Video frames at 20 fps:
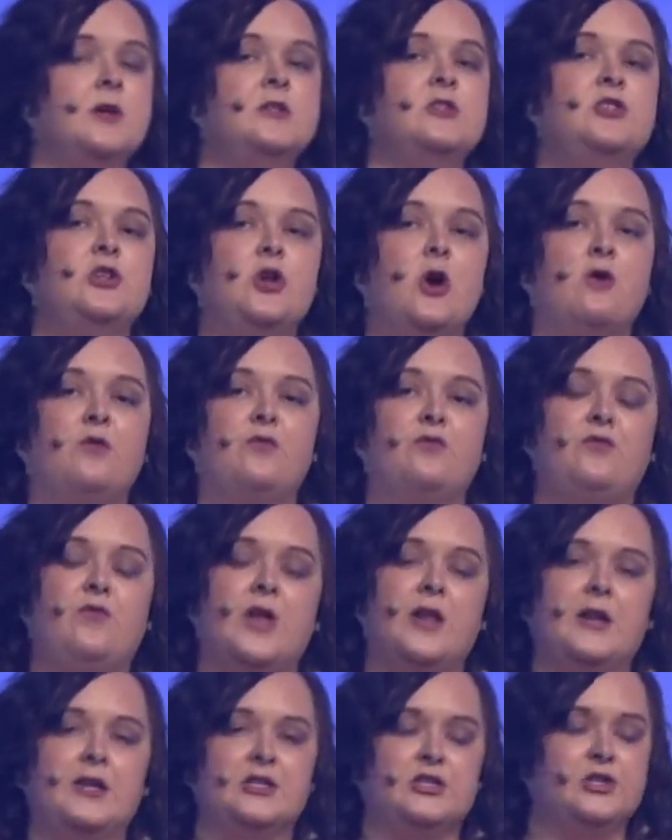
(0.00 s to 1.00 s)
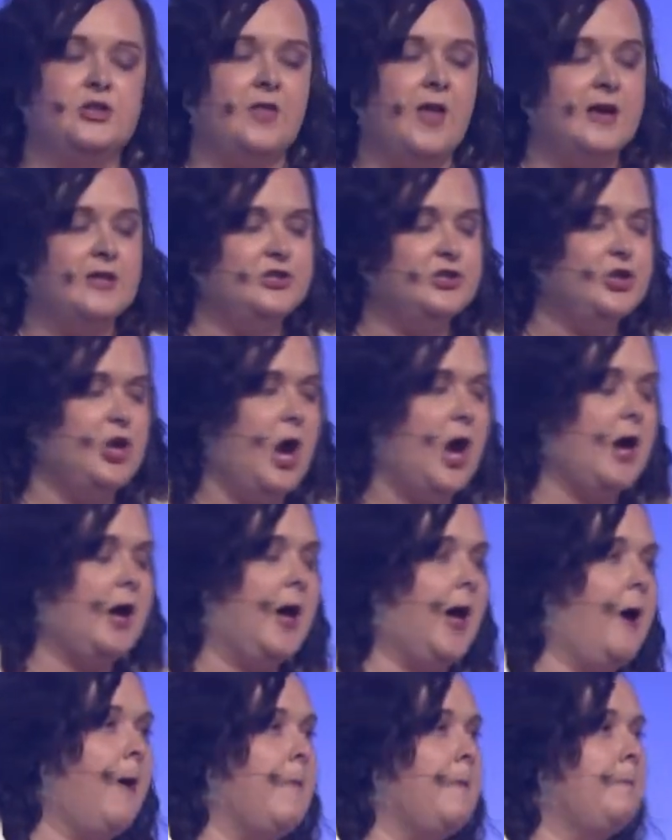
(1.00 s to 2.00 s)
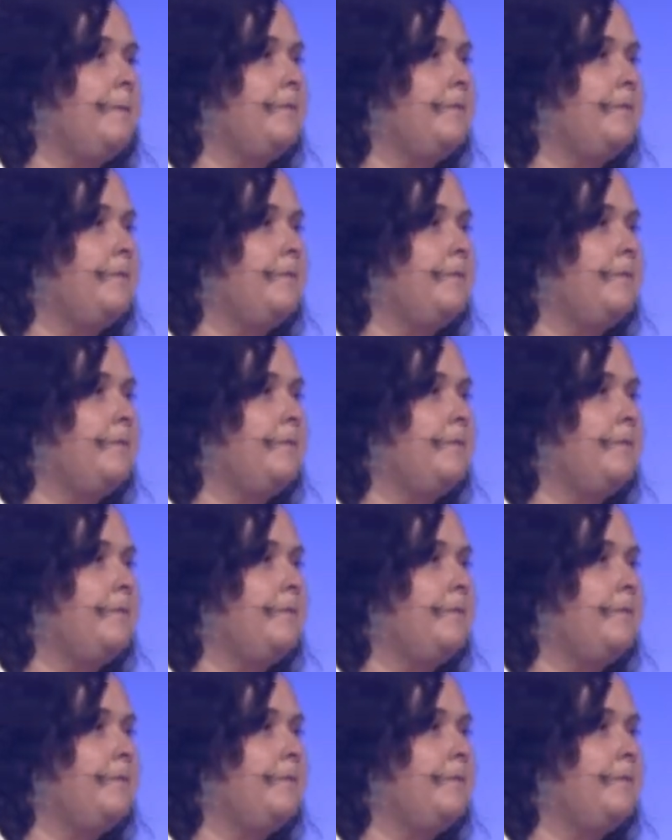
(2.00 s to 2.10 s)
to go finish that checkout.